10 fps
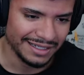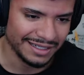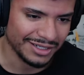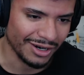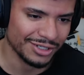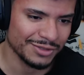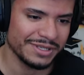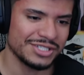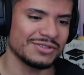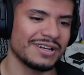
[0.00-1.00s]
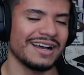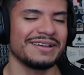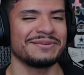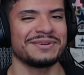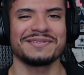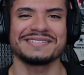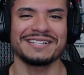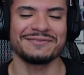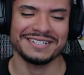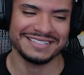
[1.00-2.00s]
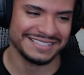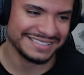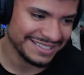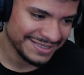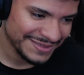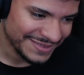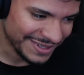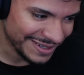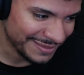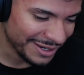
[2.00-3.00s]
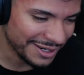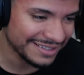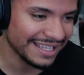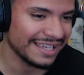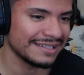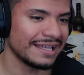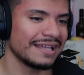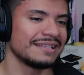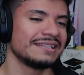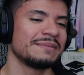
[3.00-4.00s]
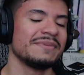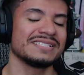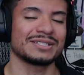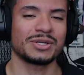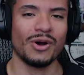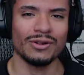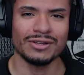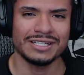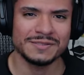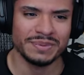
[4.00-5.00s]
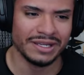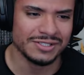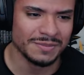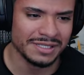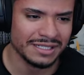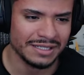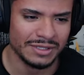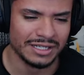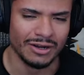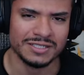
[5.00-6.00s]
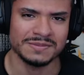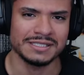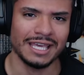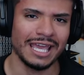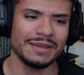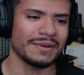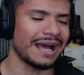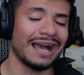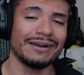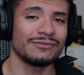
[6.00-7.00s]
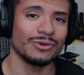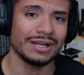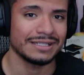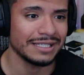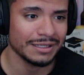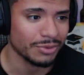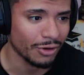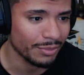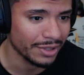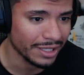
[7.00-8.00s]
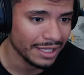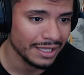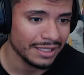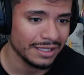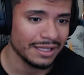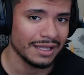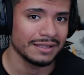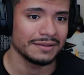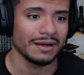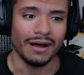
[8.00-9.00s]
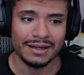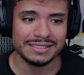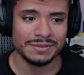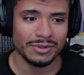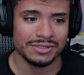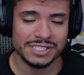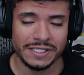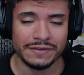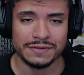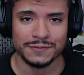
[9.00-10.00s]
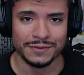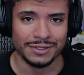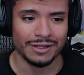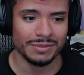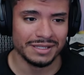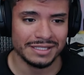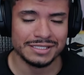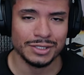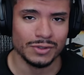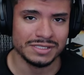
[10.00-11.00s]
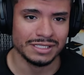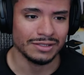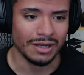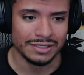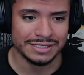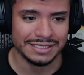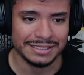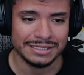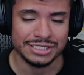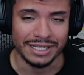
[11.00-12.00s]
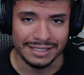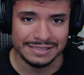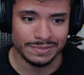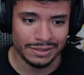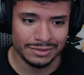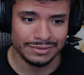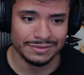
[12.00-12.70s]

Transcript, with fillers: Gardner Minshew guy, whatever his name fucking is. Um, I heard that, that that they missed a call on his play or something, and it, cost him the game. I have no idea, bro. But honestly, bro, Chiefs for y'all to be this close in the loss to the Jets, bro,